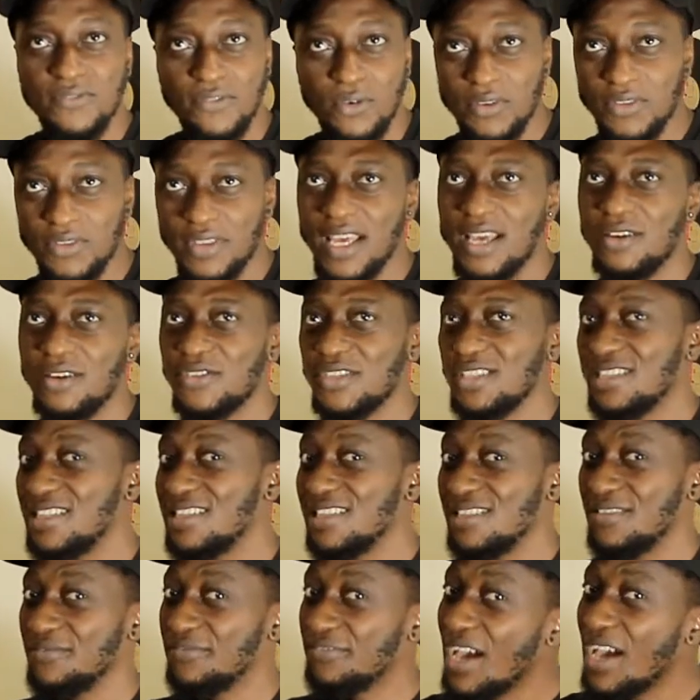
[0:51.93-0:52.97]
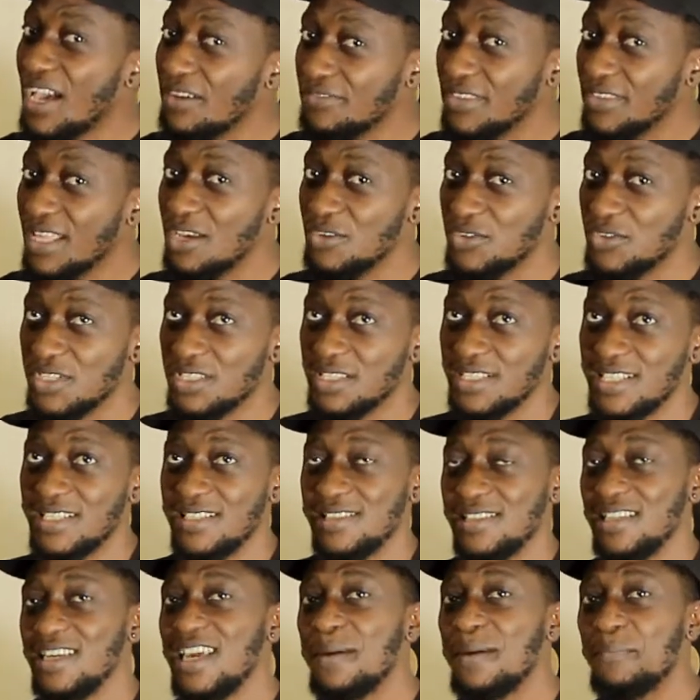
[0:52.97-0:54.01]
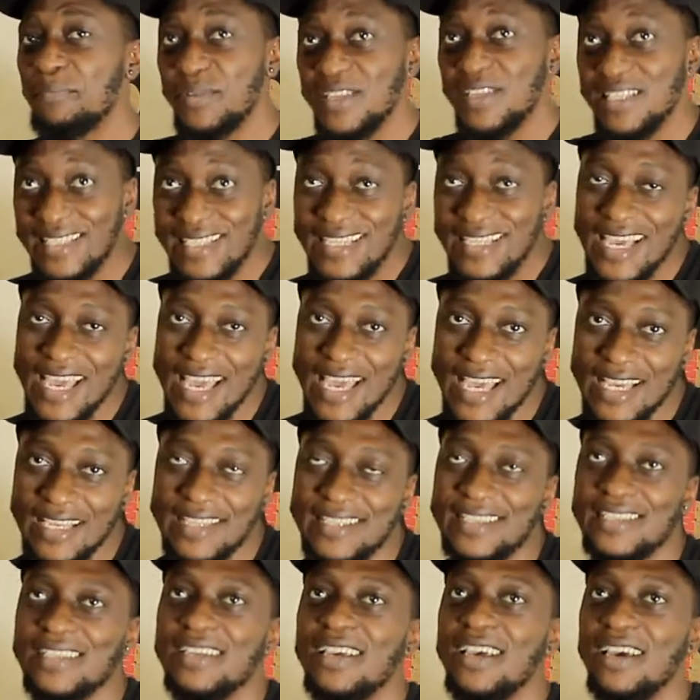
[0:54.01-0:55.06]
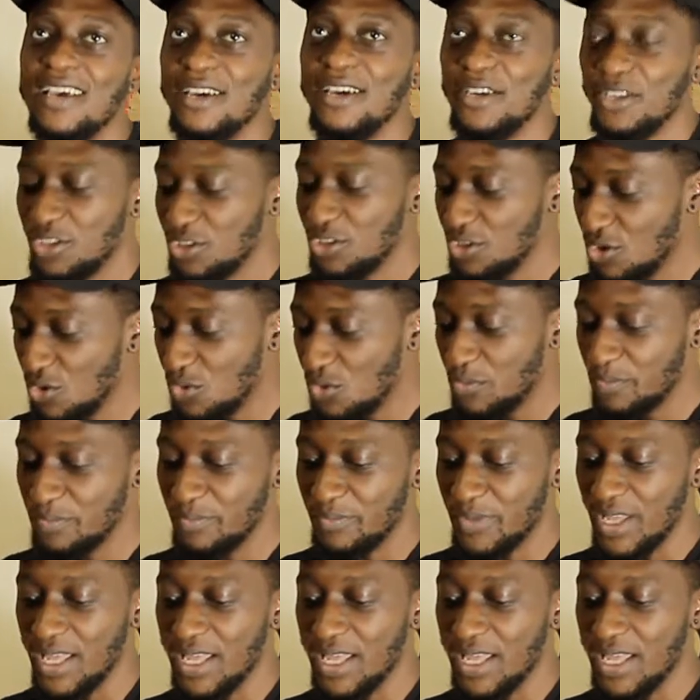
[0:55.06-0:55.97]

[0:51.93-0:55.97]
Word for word: 4000, there's the 5000, there's the MPC X, you know.